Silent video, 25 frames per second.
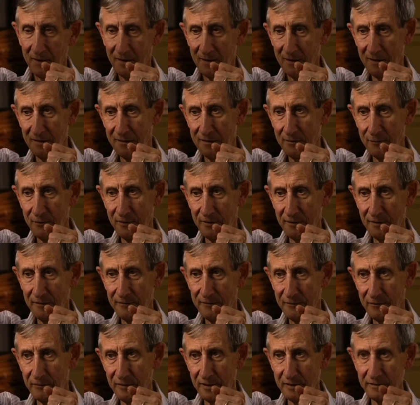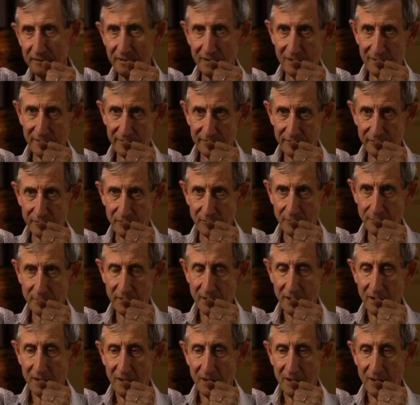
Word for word: in, with infrared telescope,